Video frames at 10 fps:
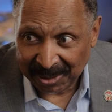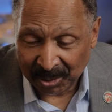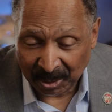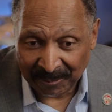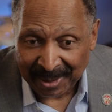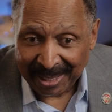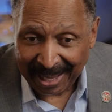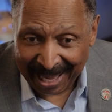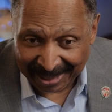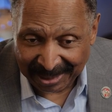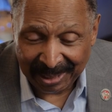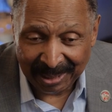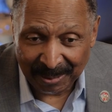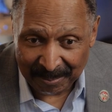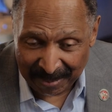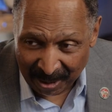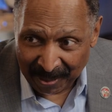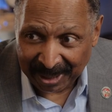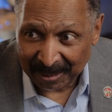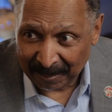this sort of
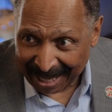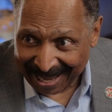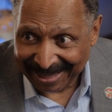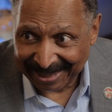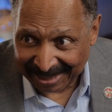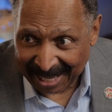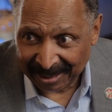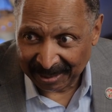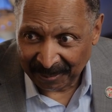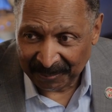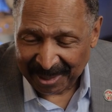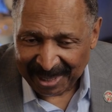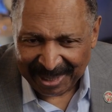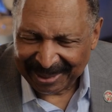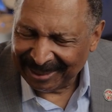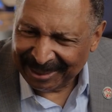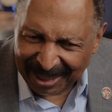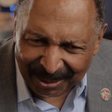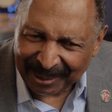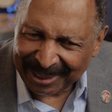anti-American mindset of
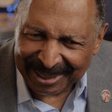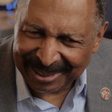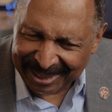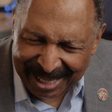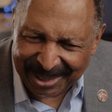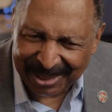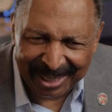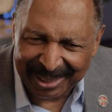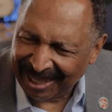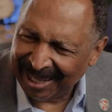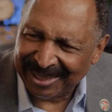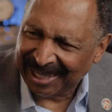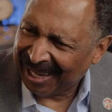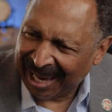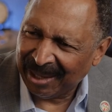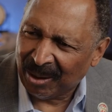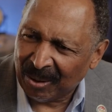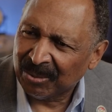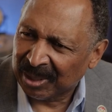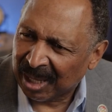literally teaching kids to hate our
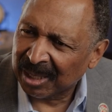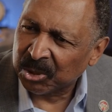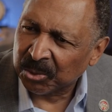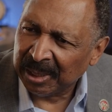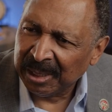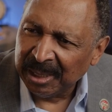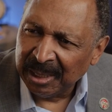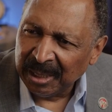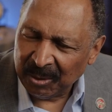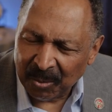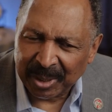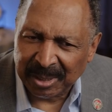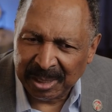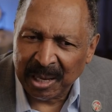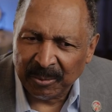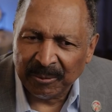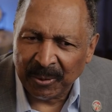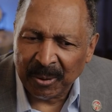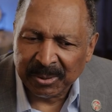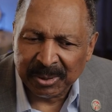own country, you want to see that
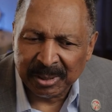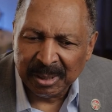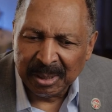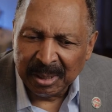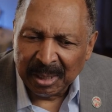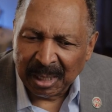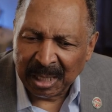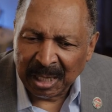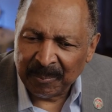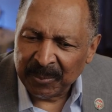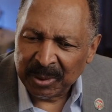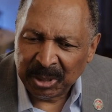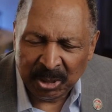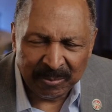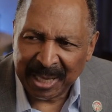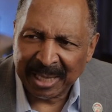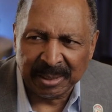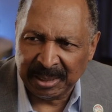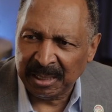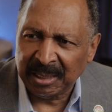reversed, you've got
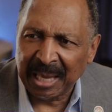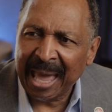to take the